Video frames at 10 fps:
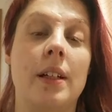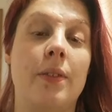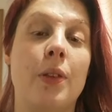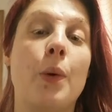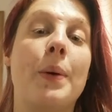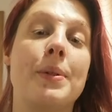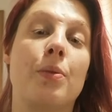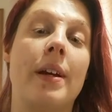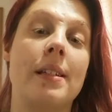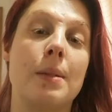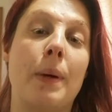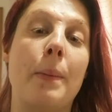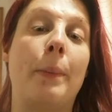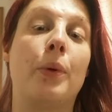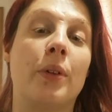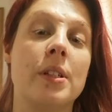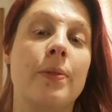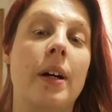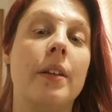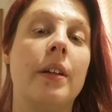even though I was raised by my brother's
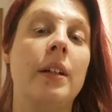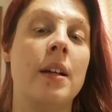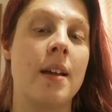father,